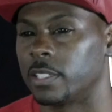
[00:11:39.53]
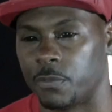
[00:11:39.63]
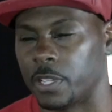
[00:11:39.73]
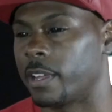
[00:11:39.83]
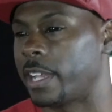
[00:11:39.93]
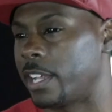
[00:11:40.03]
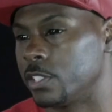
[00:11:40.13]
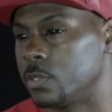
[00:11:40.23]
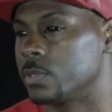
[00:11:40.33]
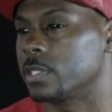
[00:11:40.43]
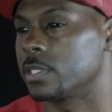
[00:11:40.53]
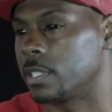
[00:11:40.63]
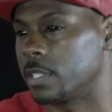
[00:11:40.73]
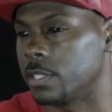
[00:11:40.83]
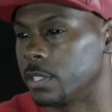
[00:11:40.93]
Figure out how to use it to
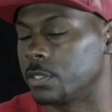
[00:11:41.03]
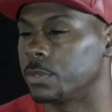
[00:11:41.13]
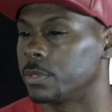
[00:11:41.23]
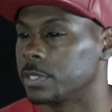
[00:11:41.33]
get in other doors.